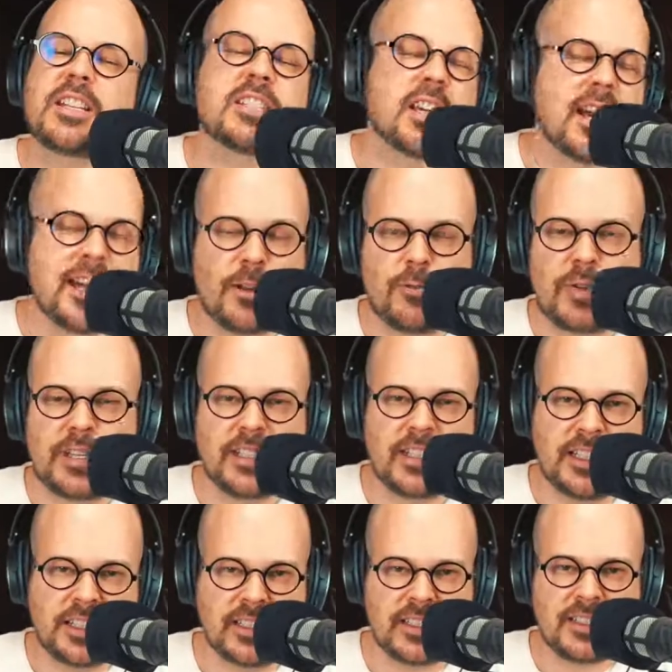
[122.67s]
tired when I see
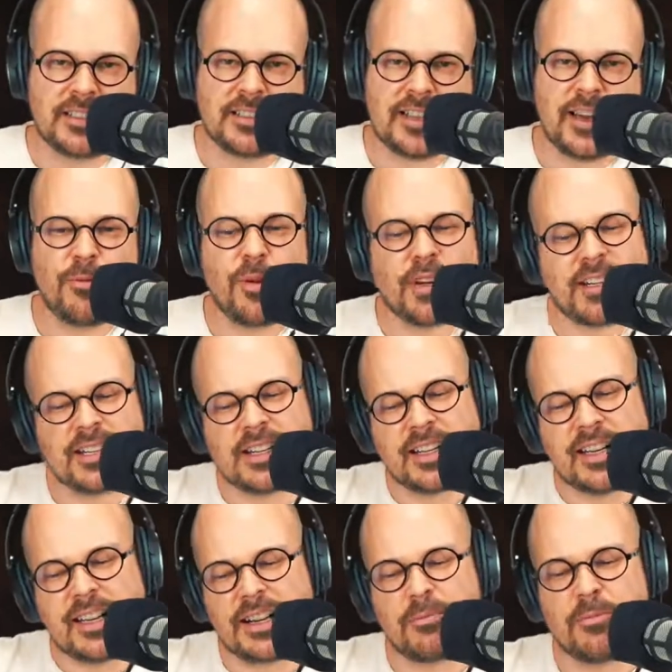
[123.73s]
this. I wanted a
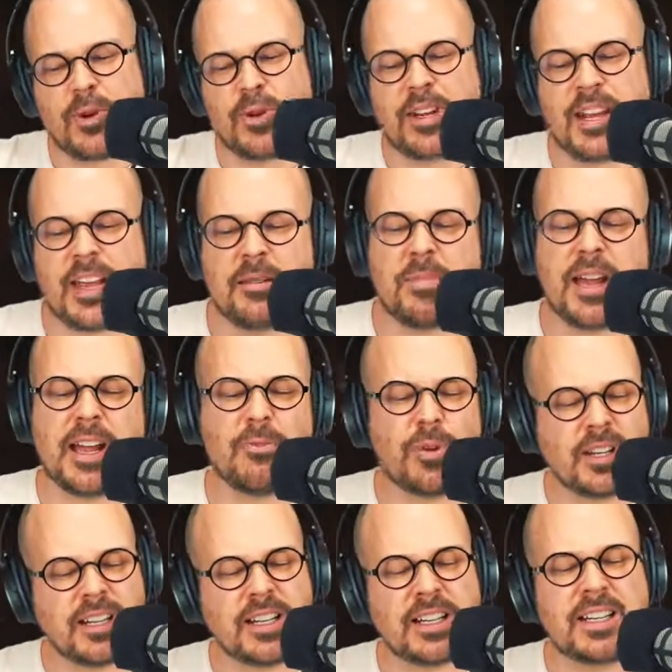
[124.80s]
little more laid back. I
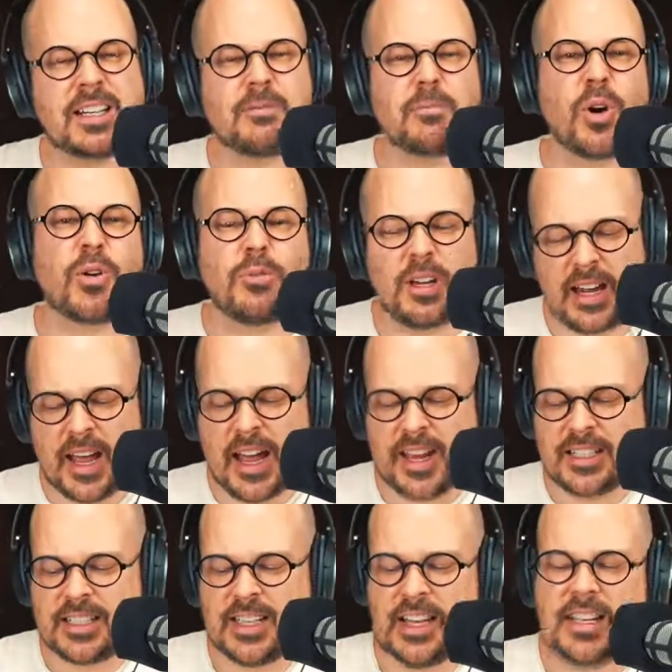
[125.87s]
wanted a little more
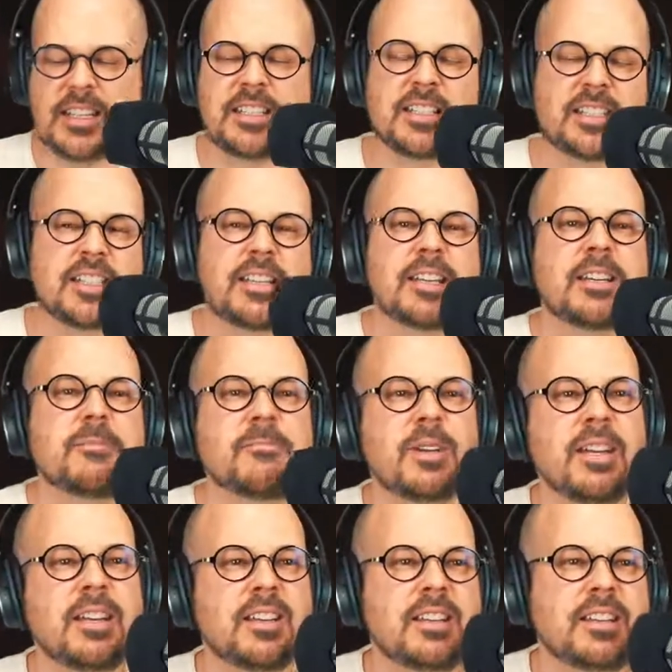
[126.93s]
relaxed, and
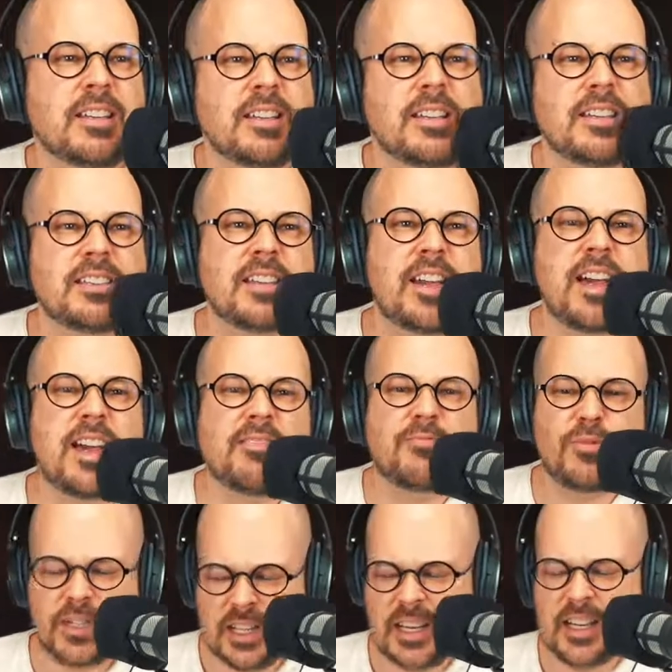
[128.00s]
yeah,
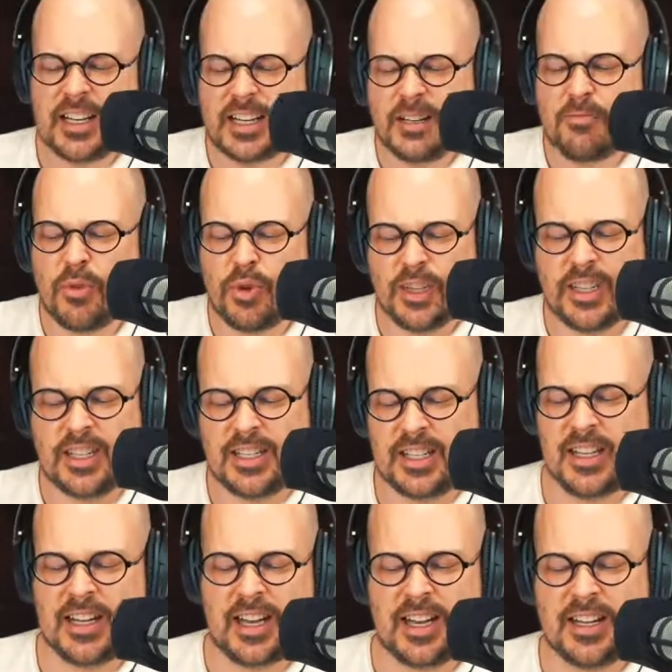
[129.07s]
we take it a little more
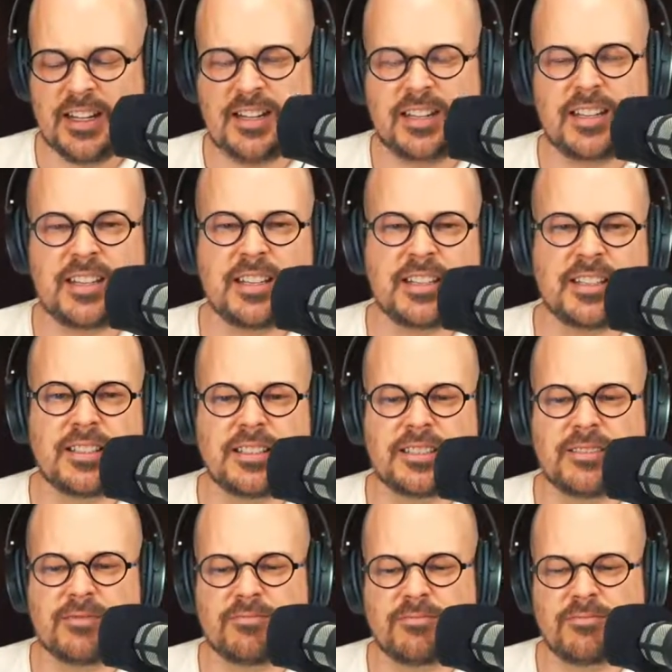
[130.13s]
easy and
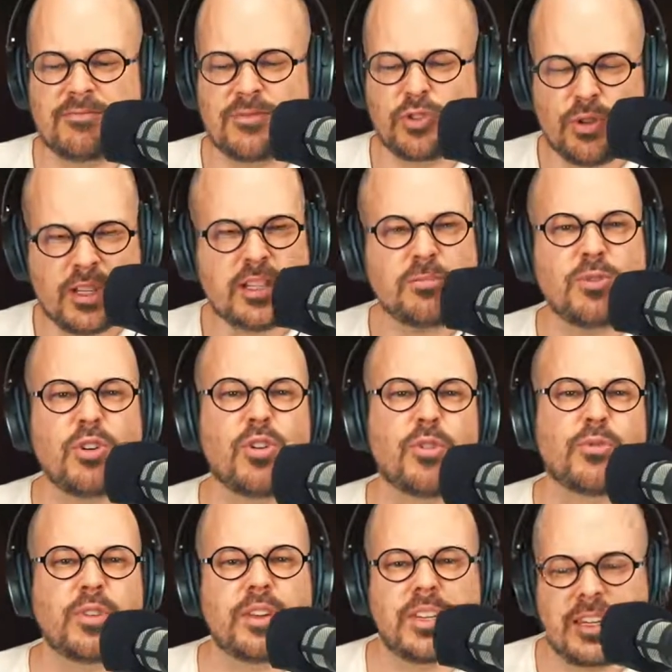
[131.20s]
drink some
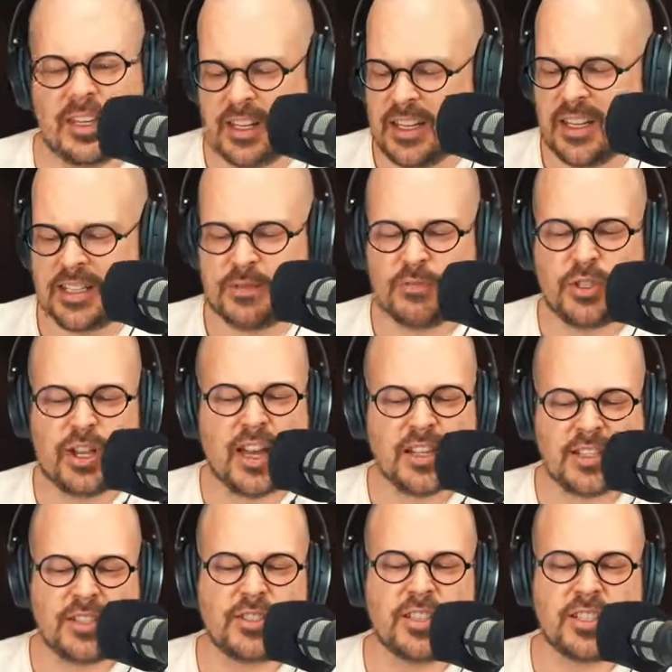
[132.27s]
coffee and hear some jazz
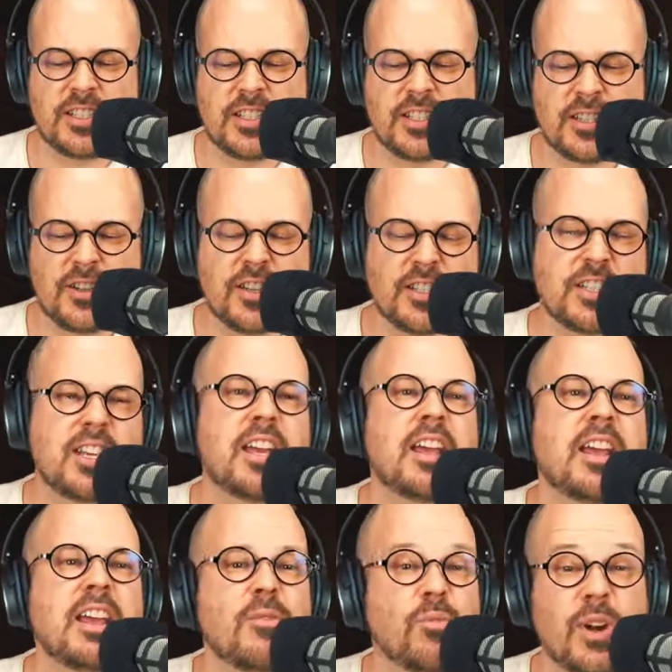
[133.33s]
and just discuss
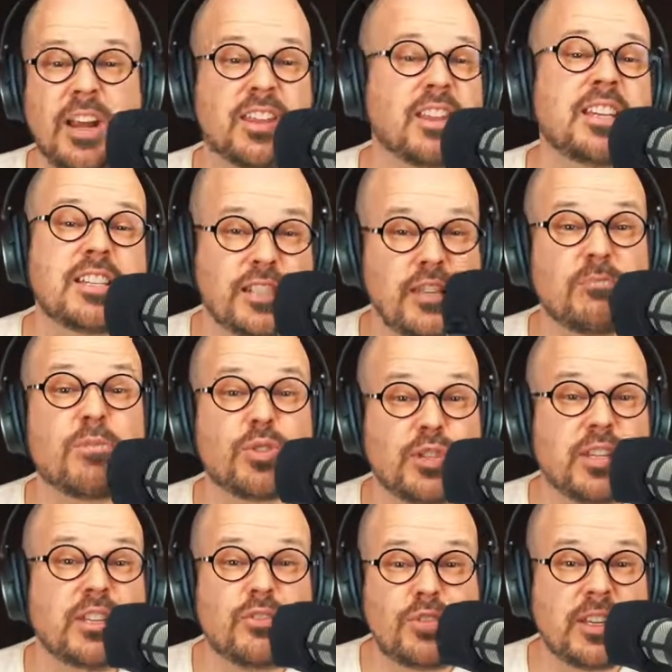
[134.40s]
what I think is the most
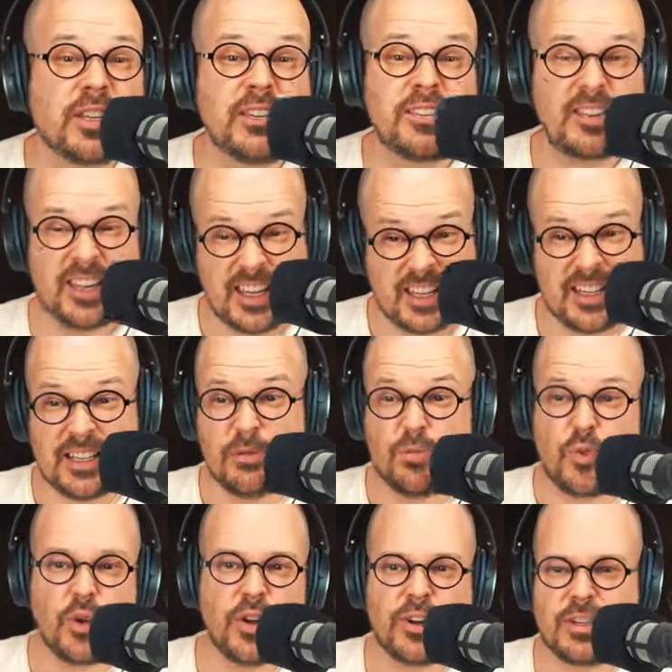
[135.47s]
interesting thing in the
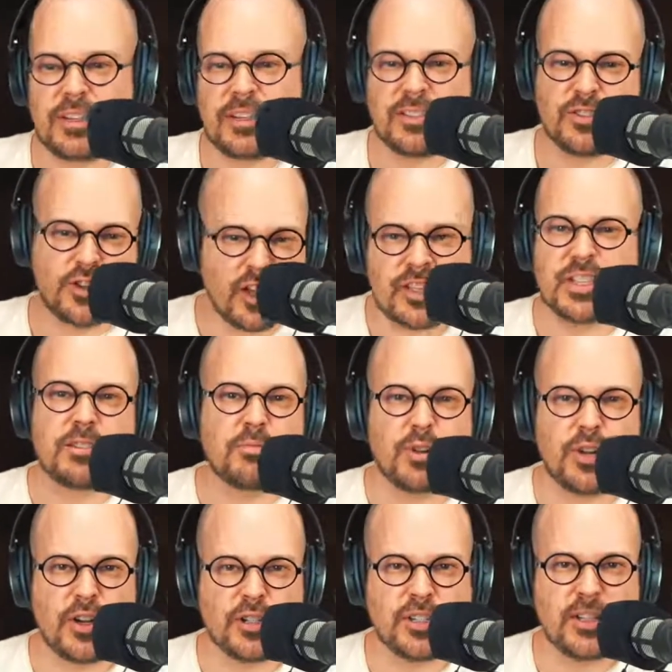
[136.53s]
world: content
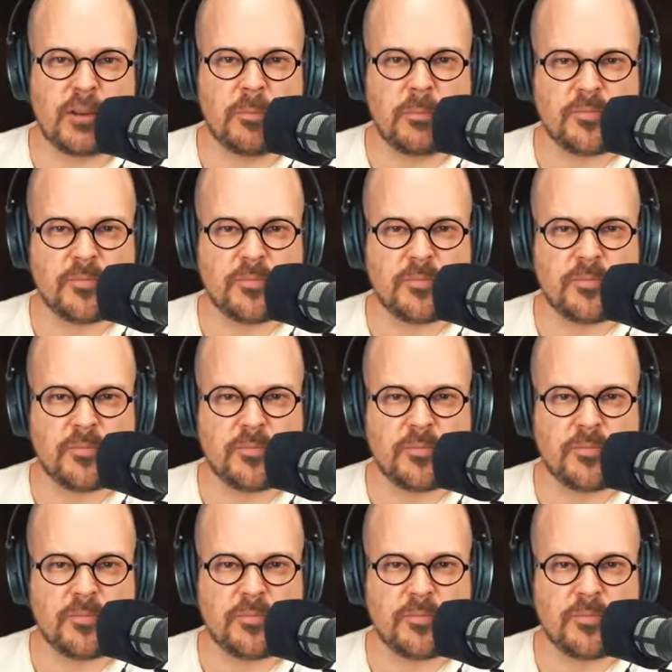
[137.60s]
production.